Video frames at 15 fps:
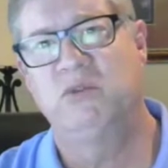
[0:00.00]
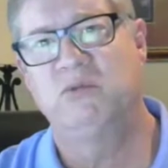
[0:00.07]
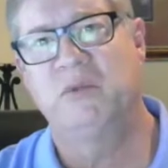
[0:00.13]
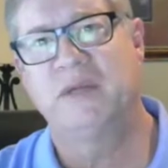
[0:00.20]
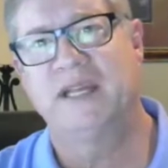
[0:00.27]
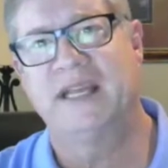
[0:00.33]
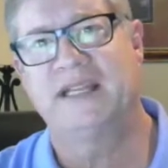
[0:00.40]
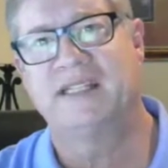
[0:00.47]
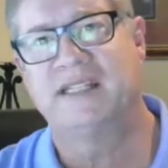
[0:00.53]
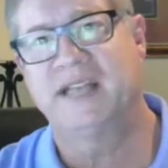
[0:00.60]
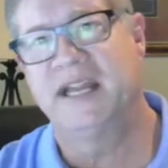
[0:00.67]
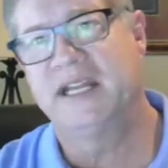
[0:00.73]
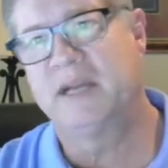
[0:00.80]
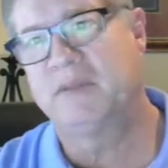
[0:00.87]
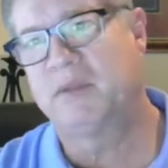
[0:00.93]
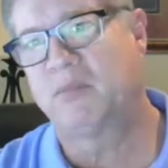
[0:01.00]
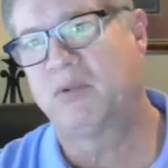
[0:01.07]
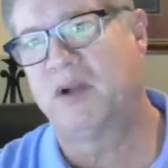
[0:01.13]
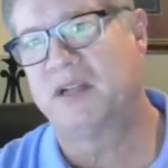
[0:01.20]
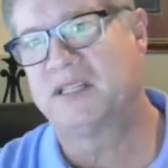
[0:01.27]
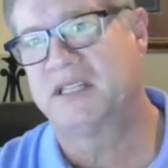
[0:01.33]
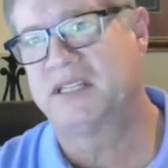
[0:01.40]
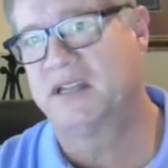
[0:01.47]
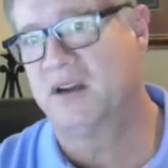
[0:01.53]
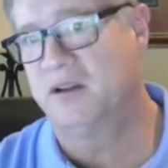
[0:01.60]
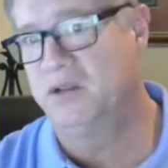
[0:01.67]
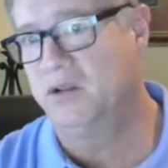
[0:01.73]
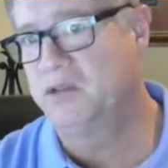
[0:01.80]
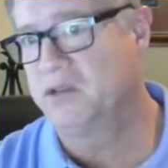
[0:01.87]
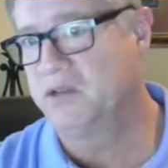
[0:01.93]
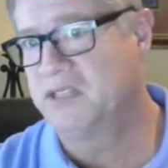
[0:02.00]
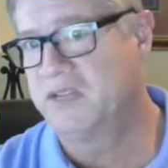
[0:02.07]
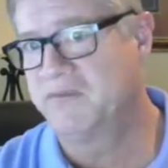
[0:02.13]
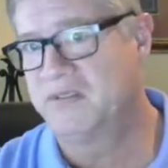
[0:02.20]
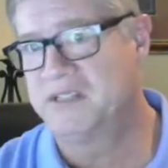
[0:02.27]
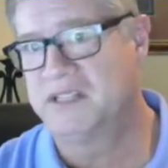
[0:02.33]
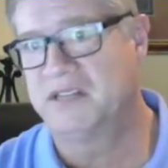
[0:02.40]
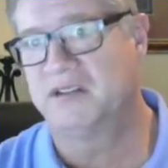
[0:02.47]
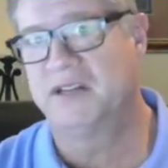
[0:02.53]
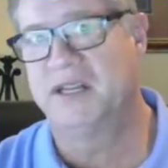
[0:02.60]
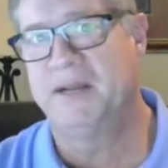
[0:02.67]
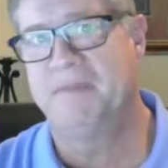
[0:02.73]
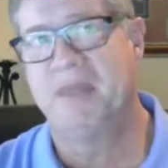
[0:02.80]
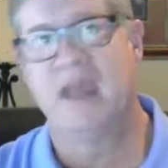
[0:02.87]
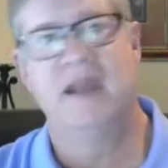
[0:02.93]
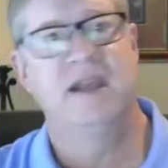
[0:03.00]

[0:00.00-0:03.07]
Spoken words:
will begin setting up the process in our New Jersey facility,